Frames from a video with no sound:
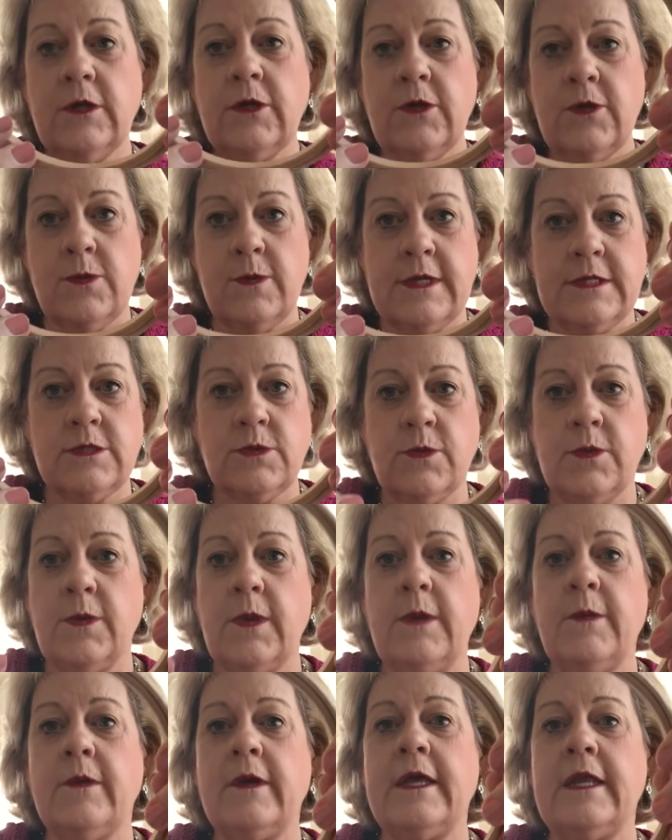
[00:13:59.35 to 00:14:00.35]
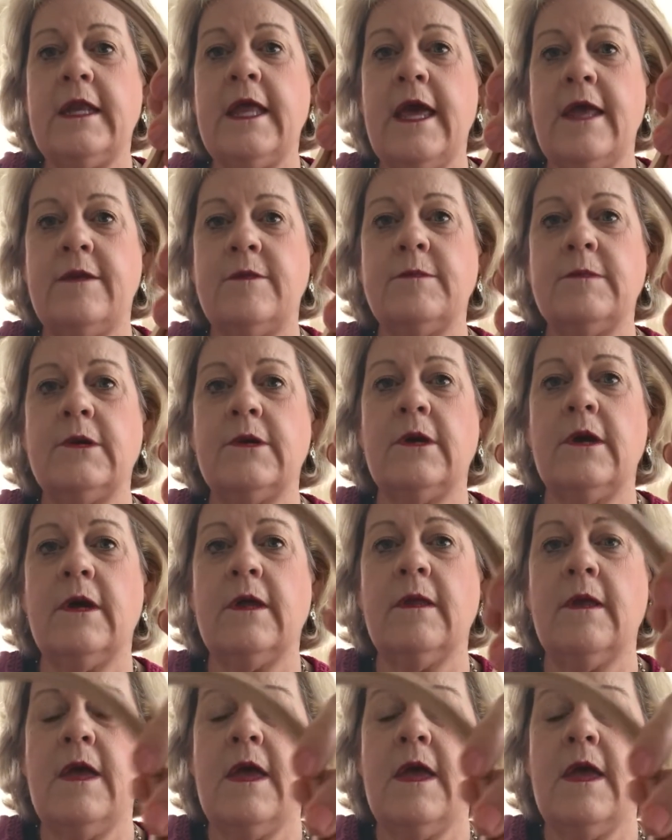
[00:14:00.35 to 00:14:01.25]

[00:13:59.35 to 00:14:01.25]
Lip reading: Lewis when we were in Edinburgh.